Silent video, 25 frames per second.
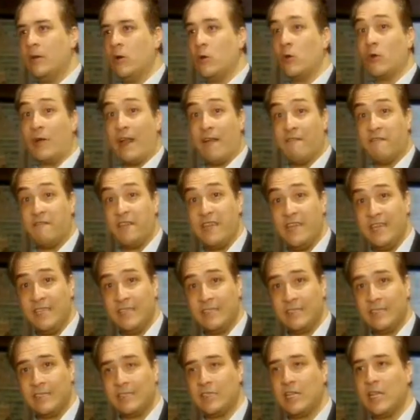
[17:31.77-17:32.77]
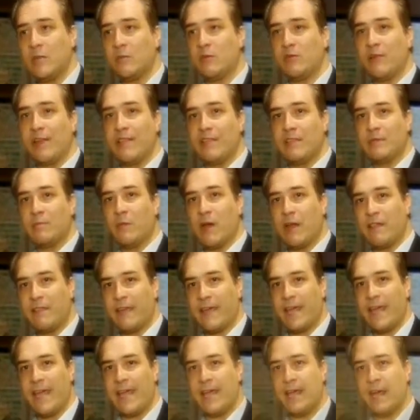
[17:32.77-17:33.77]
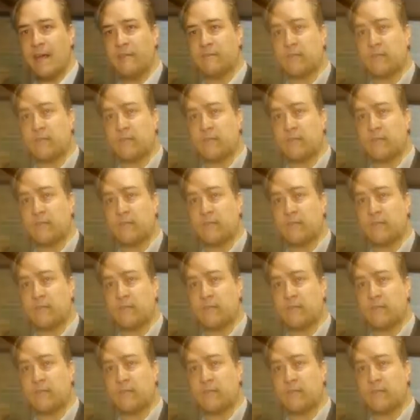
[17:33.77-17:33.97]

or a feast celebrated by the king